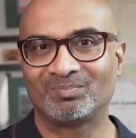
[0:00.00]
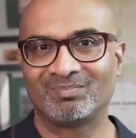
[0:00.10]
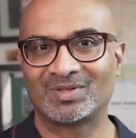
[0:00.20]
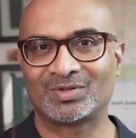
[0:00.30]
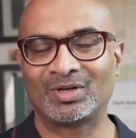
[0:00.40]

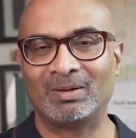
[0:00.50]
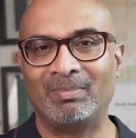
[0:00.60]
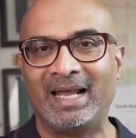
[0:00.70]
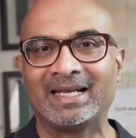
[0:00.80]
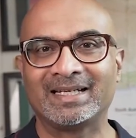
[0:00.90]
solar
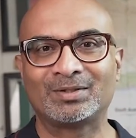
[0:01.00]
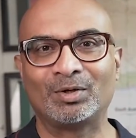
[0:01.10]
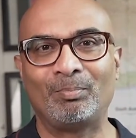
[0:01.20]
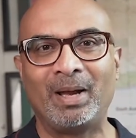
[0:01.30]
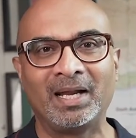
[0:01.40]
blanket
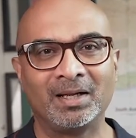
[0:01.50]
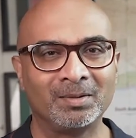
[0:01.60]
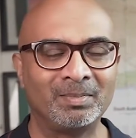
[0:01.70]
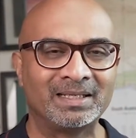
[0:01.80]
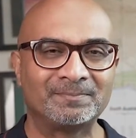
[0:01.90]
or
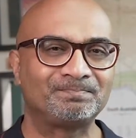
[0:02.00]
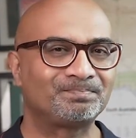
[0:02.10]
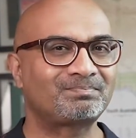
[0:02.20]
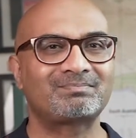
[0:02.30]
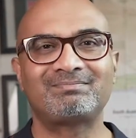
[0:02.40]
panel, but
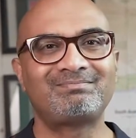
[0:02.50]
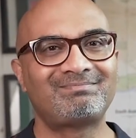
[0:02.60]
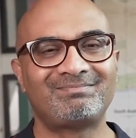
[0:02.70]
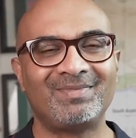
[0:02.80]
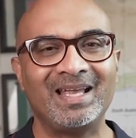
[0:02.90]

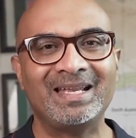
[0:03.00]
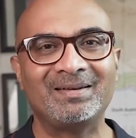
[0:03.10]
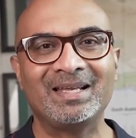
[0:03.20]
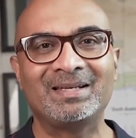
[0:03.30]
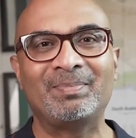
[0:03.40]

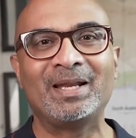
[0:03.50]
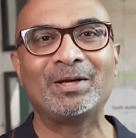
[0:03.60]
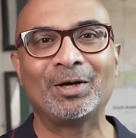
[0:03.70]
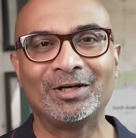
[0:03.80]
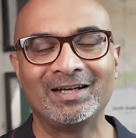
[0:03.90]
it
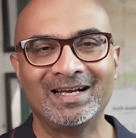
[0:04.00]
depending on